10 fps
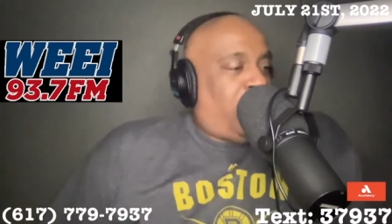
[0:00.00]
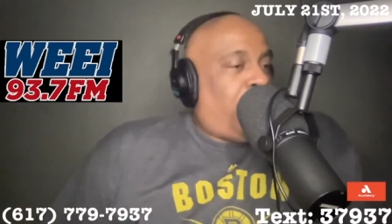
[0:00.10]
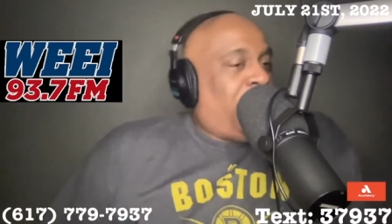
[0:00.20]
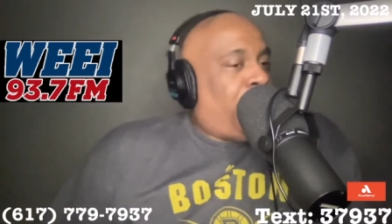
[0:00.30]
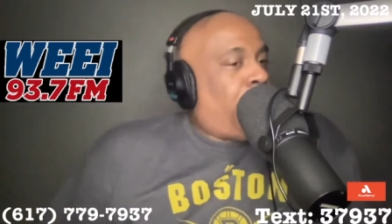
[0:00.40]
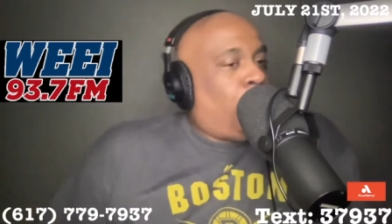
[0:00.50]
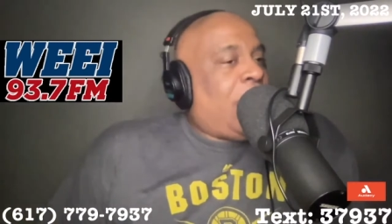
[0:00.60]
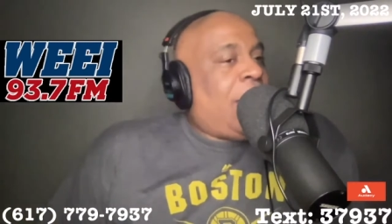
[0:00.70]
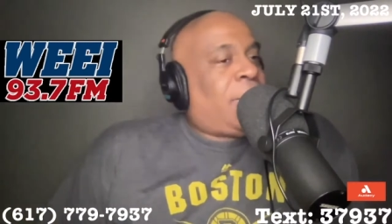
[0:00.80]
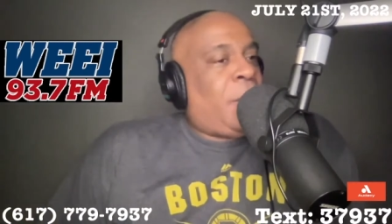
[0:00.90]
some of these new
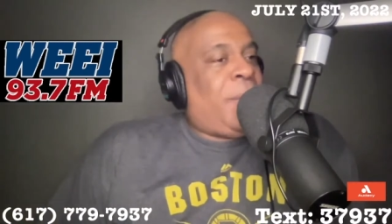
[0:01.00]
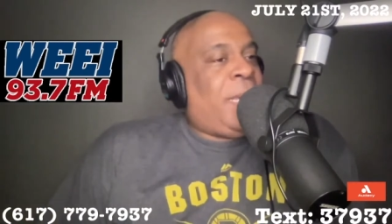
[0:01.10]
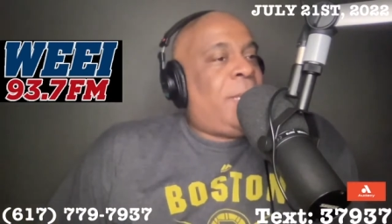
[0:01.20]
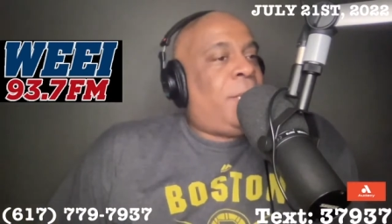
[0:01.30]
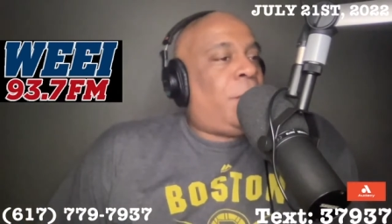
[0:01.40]
guys coming in,